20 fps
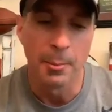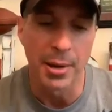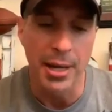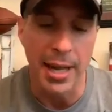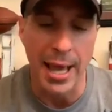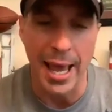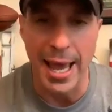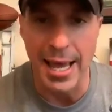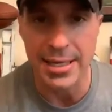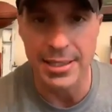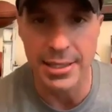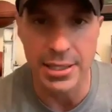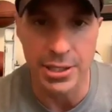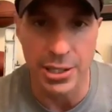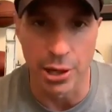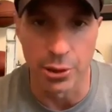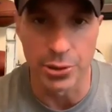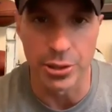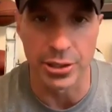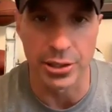But I ask
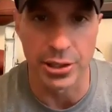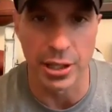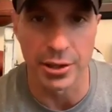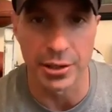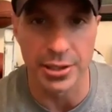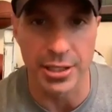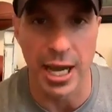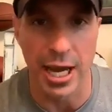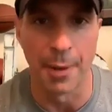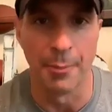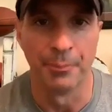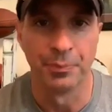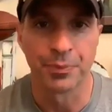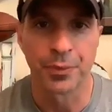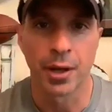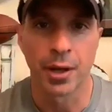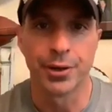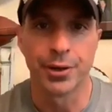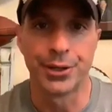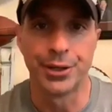these coaches all the time,
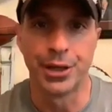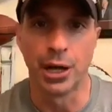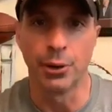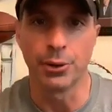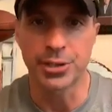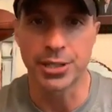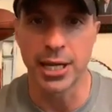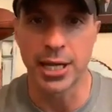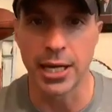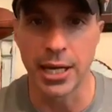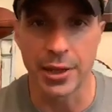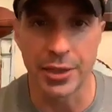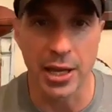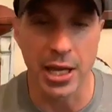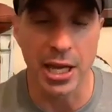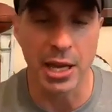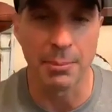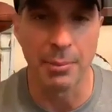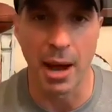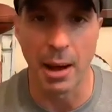don't say
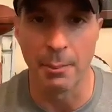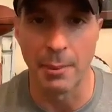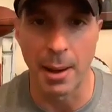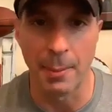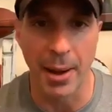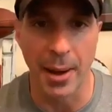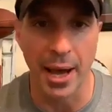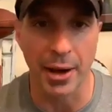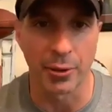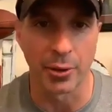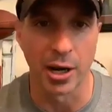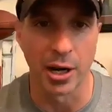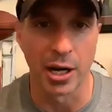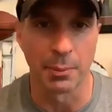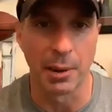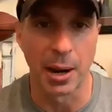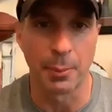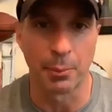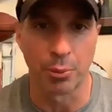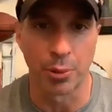anything about my background,
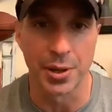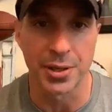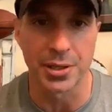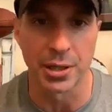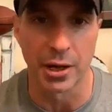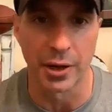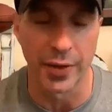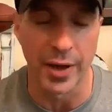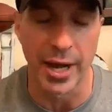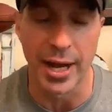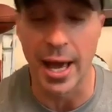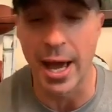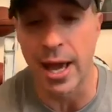about prison, all that.